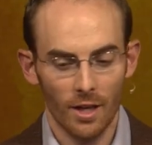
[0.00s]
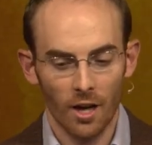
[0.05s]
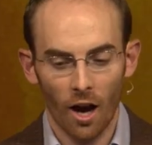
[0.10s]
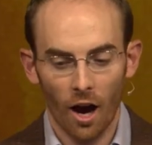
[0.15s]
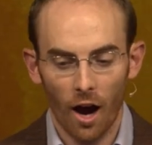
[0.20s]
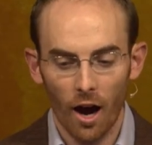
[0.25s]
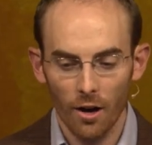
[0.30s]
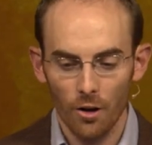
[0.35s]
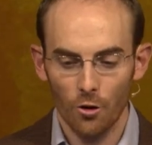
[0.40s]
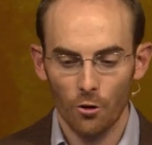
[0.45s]

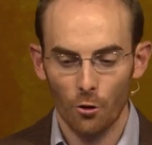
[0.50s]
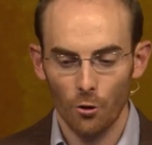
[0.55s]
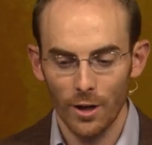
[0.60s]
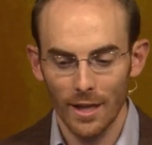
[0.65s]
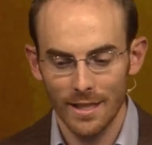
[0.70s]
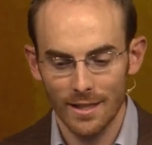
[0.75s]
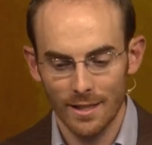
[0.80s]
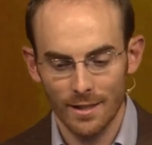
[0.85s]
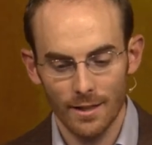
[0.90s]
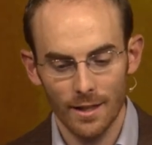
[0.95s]

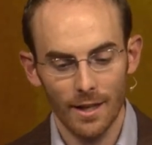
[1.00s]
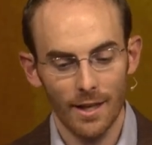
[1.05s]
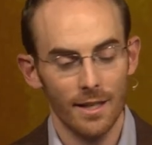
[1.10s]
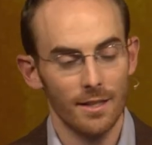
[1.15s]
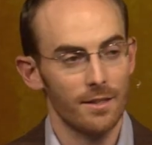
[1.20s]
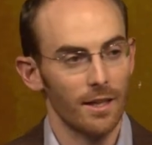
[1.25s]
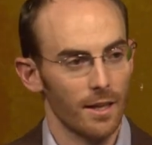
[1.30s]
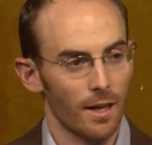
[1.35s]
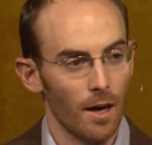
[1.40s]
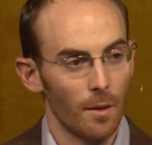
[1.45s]
concrete
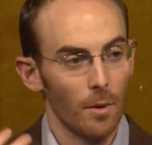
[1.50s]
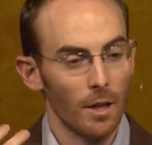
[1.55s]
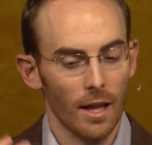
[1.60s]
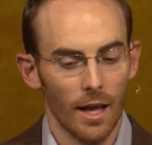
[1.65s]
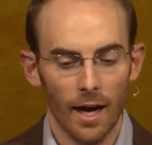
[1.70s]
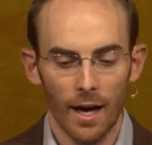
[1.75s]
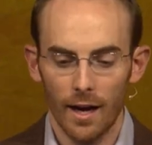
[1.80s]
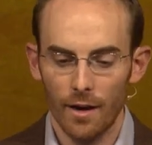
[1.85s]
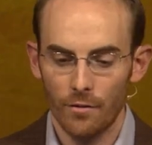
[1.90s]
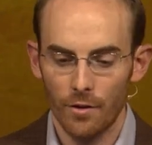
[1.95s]
scenes that come
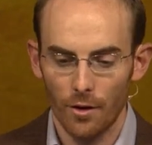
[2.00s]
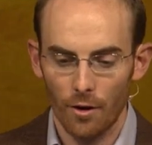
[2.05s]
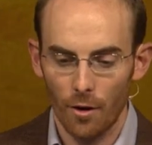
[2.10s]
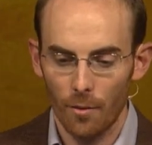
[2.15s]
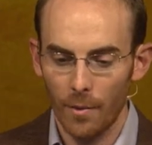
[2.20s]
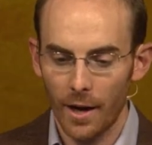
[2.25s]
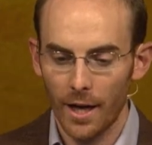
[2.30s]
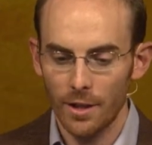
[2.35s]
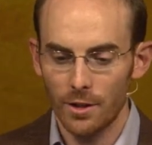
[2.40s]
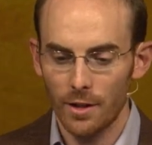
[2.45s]
alive in our
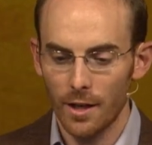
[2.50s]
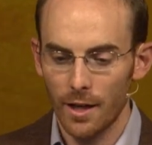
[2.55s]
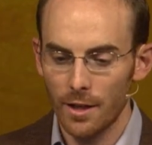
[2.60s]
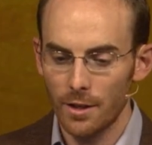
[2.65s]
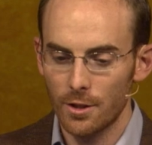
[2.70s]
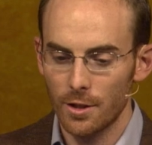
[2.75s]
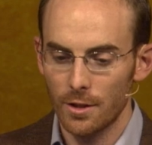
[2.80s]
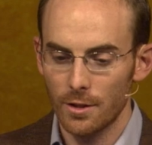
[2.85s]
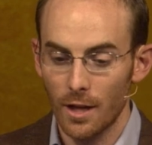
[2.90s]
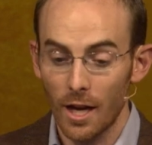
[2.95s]

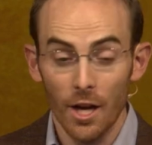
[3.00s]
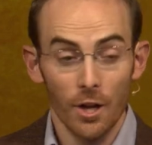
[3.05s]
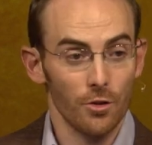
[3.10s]
imaginations